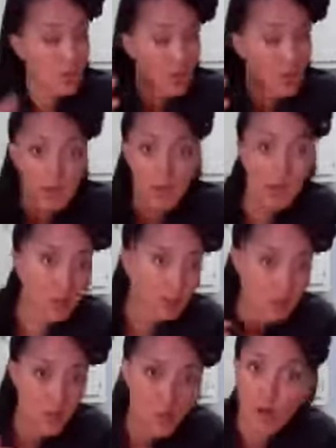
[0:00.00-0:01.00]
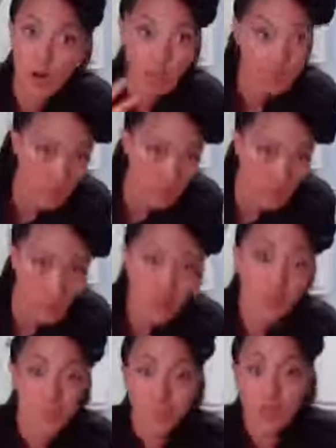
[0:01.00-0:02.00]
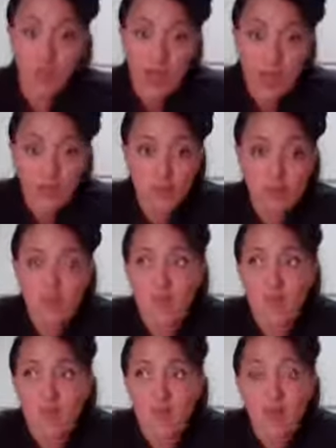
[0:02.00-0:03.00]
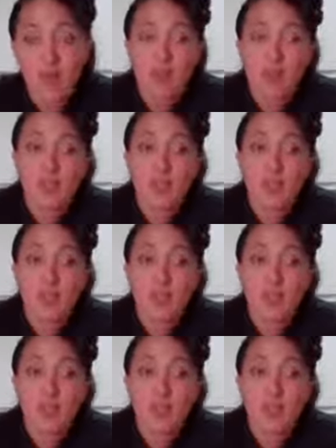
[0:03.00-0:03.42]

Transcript: or a tea bag that you cut open, causing you to have loose leaf tea,